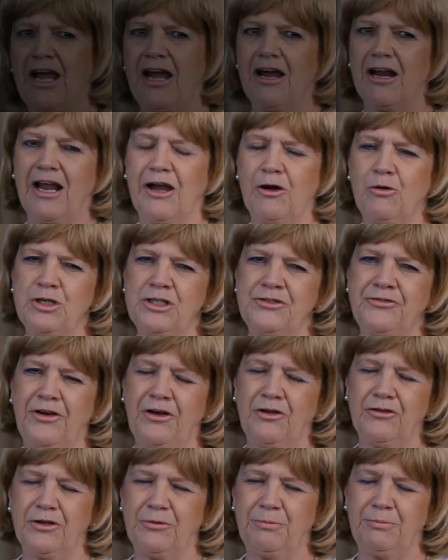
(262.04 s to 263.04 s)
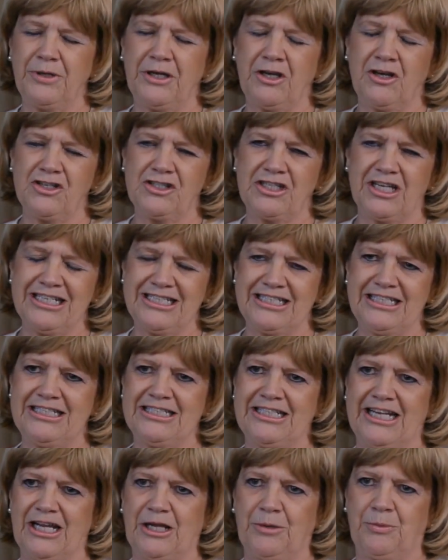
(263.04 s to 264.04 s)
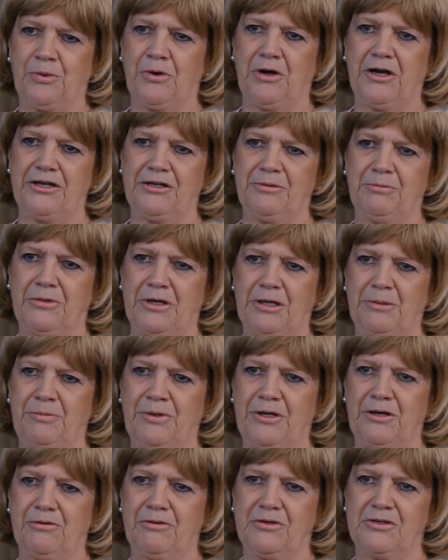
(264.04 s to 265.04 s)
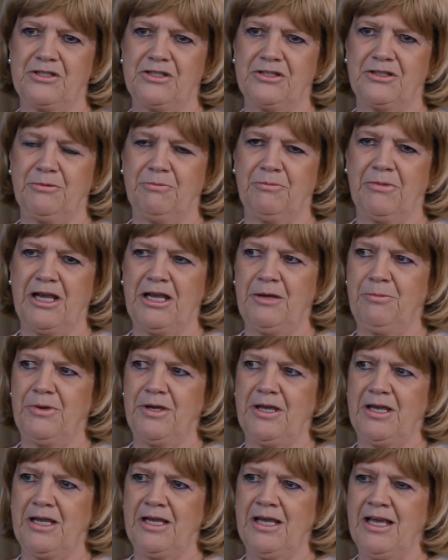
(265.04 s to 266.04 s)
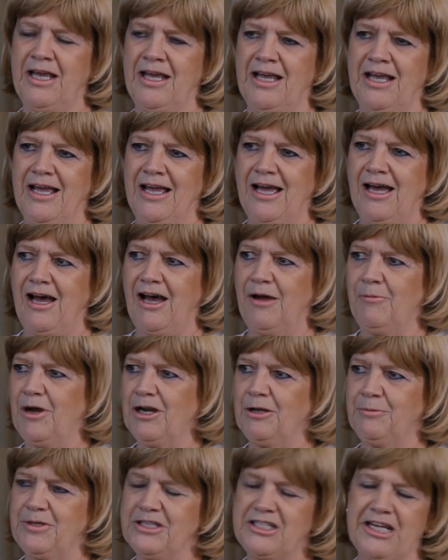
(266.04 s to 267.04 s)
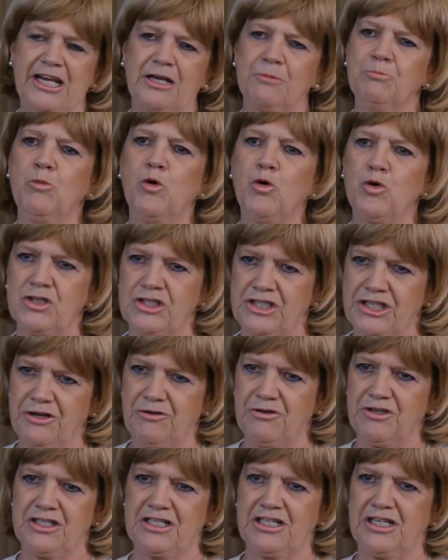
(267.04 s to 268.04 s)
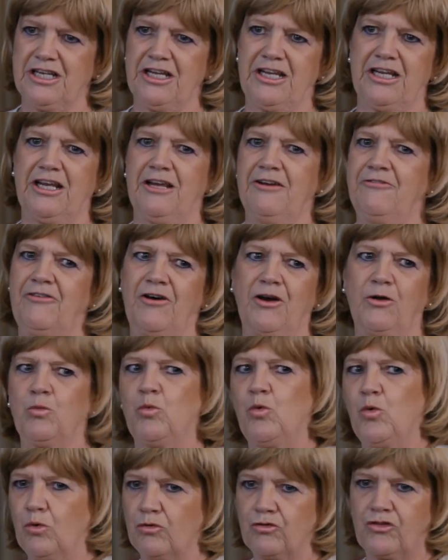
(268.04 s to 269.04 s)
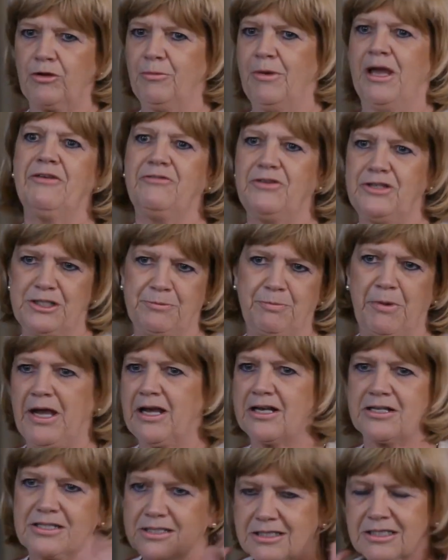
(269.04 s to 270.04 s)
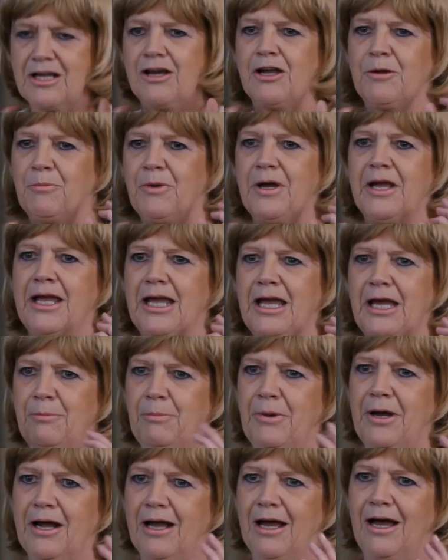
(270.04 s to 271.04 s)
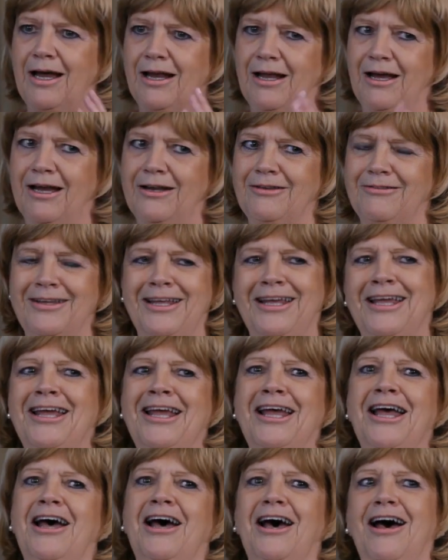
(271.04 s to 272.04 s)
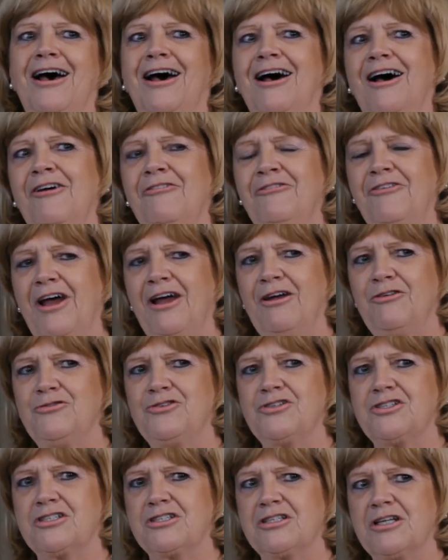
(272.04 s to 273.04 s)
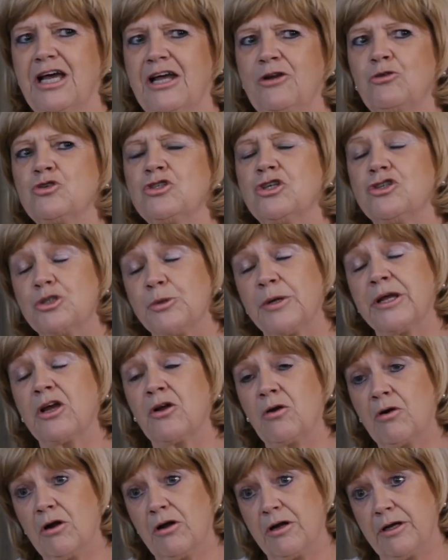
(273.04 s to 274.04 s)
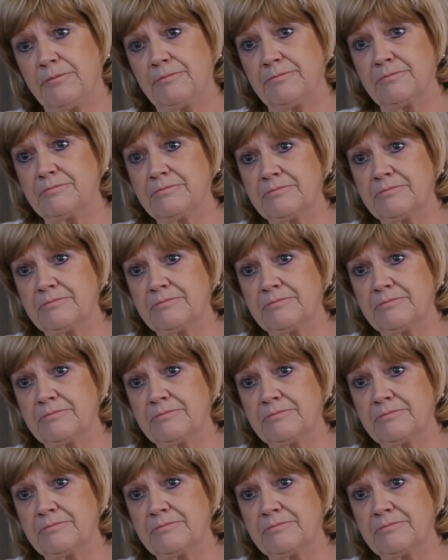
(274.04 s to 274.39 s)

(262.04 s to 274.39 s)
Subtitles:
I always felt that because I did take a pride in my appearance, that maybe I might have been taken more seriously if I'd worn some heavy specs and tied my hair back. I found, and also doing crime,